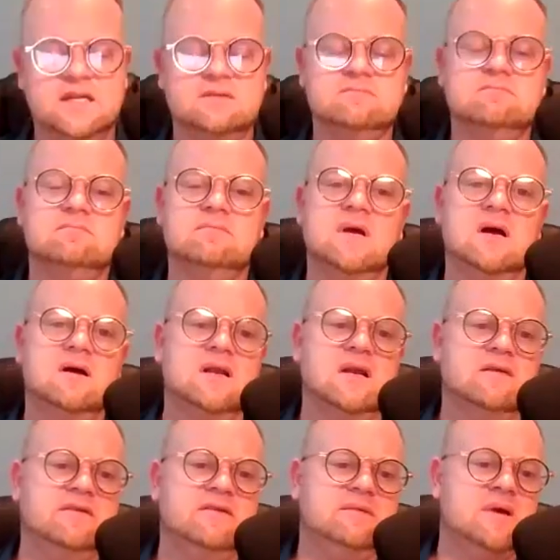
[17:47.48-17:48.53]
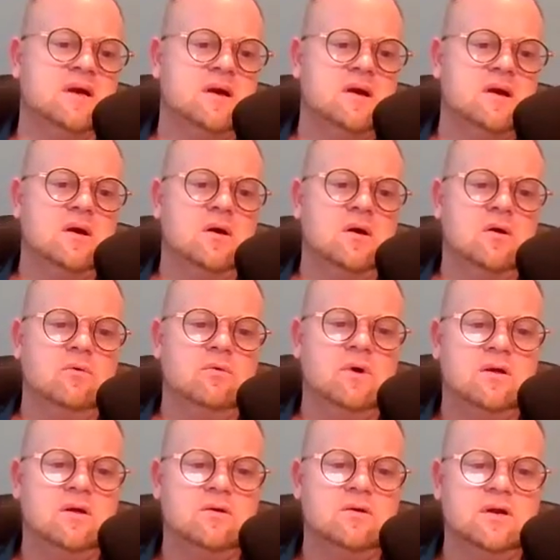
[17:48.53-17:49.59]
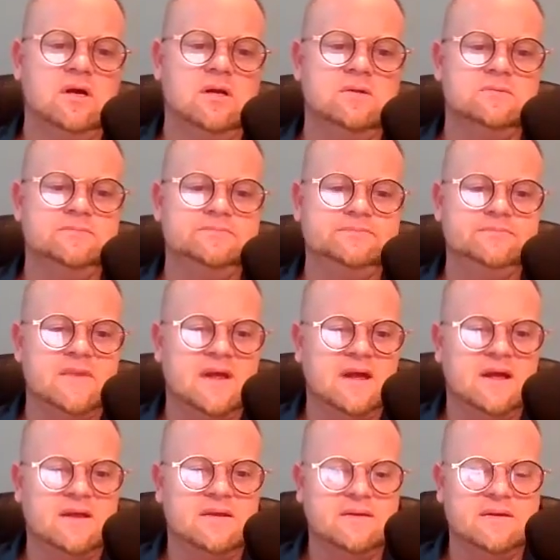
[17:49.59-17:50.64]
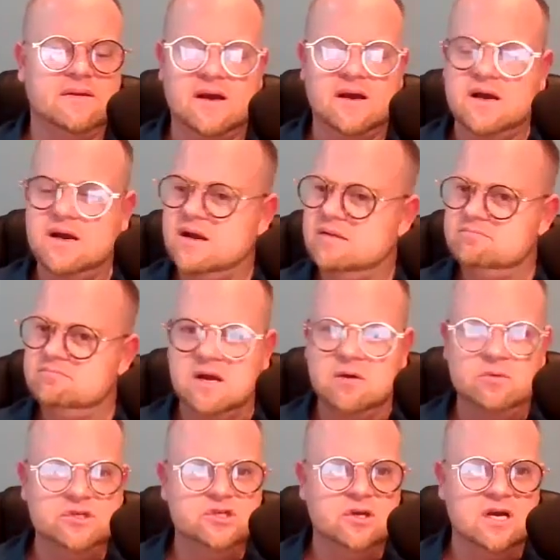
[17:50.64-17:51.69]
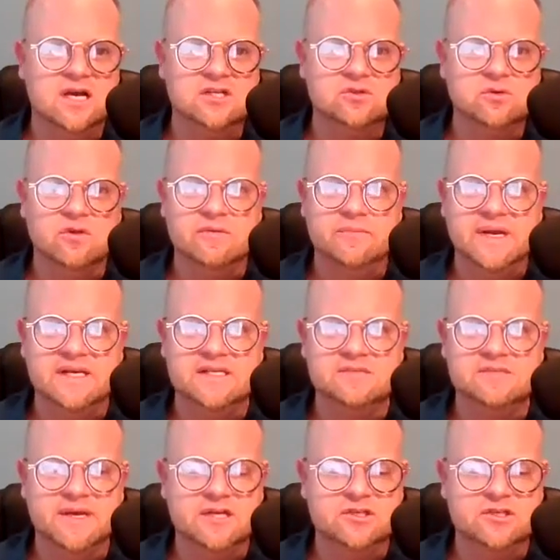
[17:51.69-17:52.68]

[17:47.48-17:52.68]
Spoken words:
Excellent. Oh, lovely. Well, Kunal, and I wish you guys all the best.